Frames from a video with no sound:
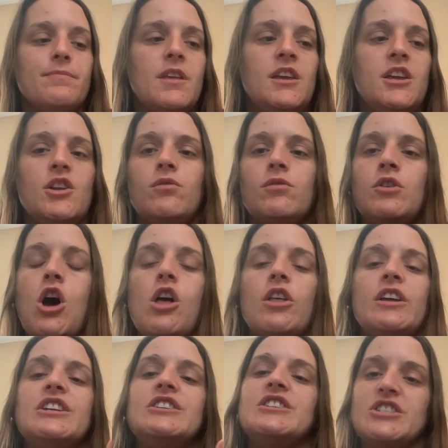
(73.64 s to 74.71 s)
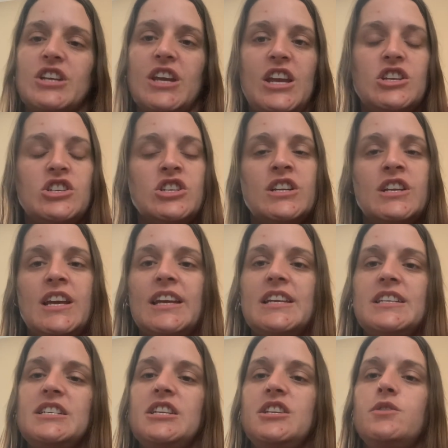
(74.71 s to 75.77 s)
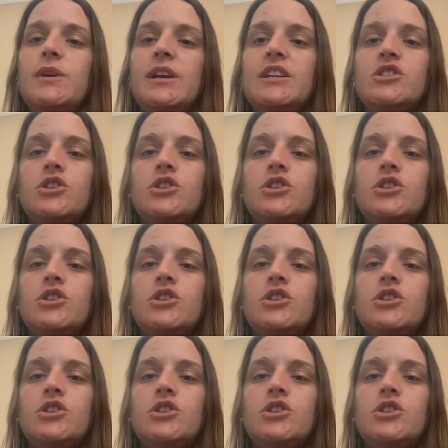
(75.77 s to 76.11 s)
knowledge, education, and continuing